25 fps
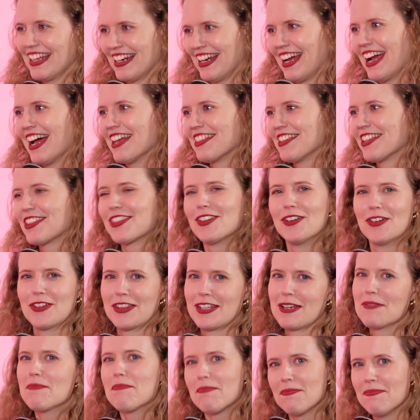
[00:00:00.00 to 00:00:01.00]
then I had the thought
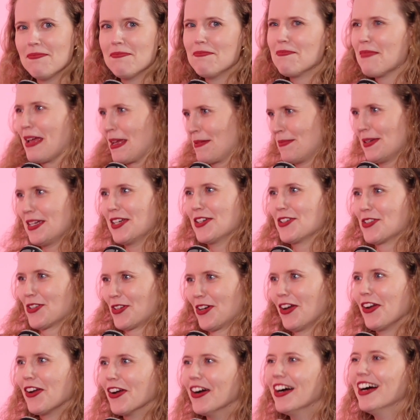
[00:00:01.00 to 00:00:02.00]
that maybe you
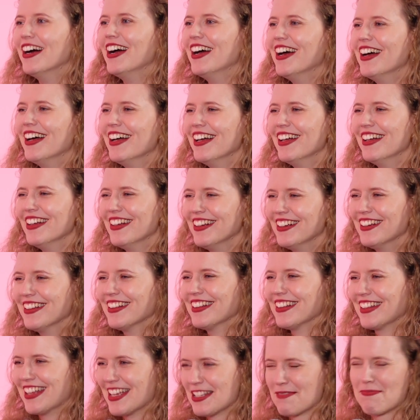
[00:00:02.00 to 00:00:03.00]
do.
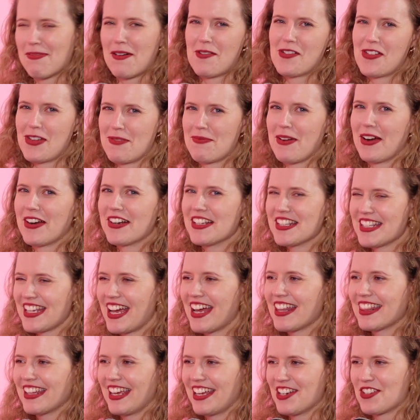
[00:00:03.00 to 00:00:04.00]
There's probably parents
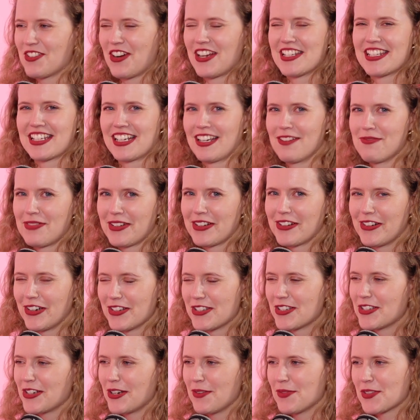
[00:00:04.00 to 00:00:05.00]
out there dressing up in
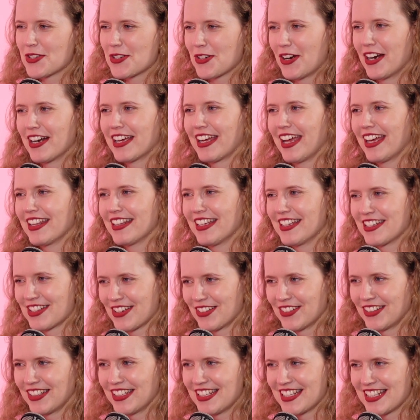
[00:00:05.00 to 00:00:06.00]
costumes trying to get their
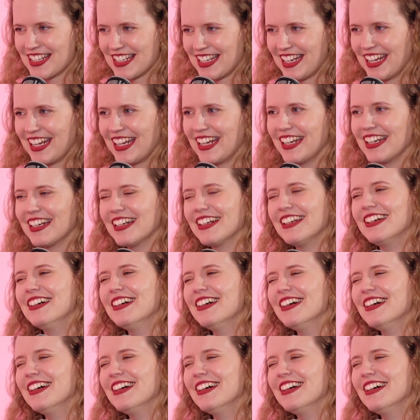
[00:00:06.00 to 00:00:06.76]
toddlers to eat.